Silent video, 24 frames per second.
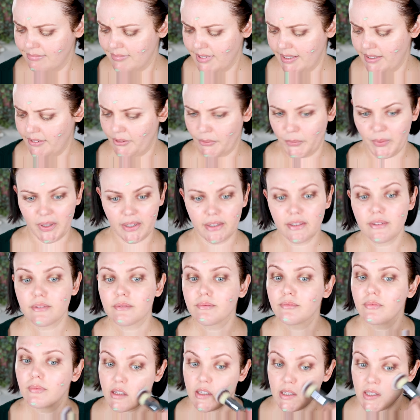I don't know why.
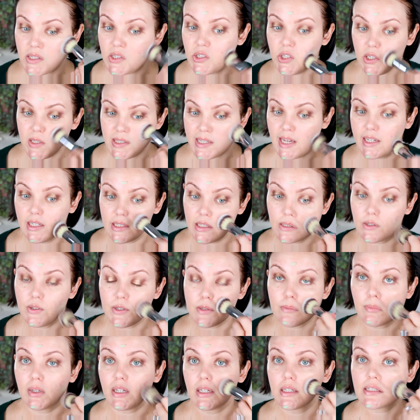This is just that in
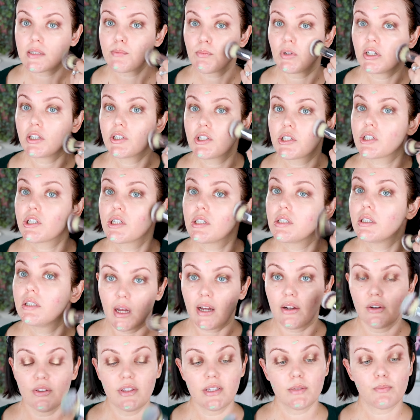cosmetics brush.
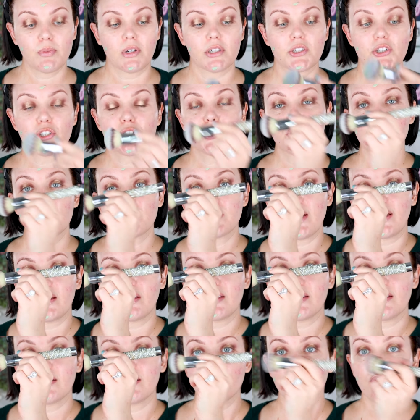I got this brush
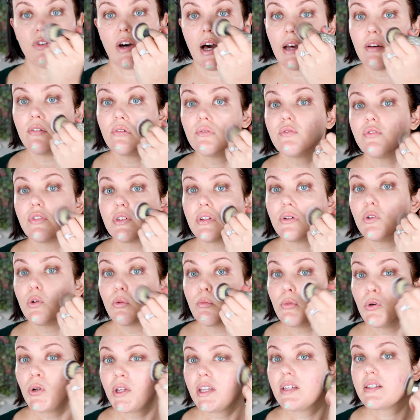like 5 or
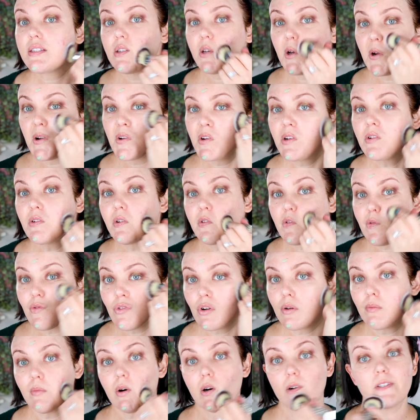more years ago
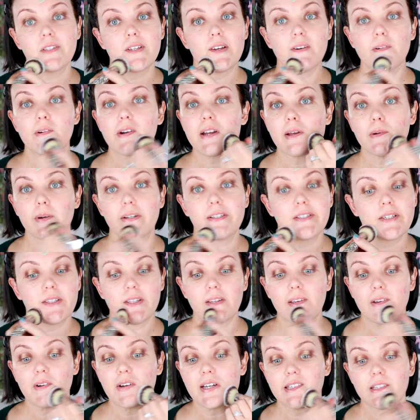from Ulta when I went to
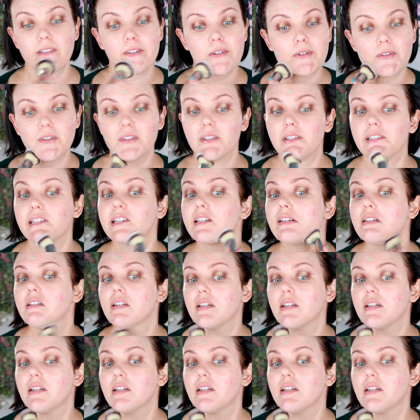the US on a holiday.